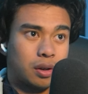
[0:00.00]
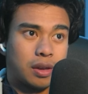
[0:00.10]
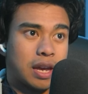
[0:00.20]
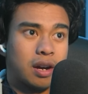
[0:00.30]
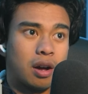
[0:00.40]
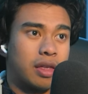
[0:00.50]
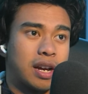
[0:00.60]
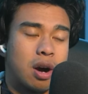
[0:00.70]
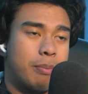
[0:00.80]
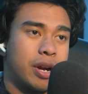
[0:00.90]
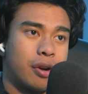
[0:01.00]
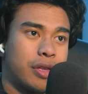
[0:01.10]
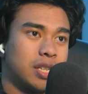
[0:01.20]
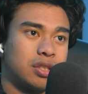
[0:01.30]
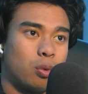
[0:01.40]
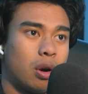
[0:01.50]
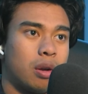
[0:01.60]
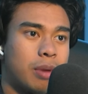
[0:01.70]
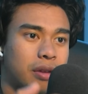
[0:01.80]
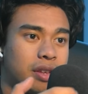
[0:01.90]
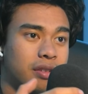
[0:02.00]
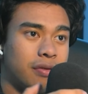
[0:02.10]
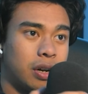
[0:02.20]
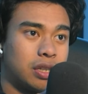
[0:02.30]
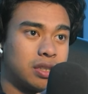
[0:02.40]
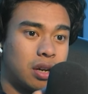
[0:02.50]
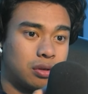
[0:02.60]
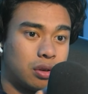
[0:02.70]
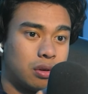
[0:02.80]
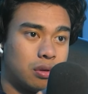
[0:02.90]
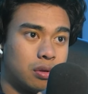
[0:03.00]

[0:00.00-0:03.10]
They got bigger things to worry about than fucking Satoru.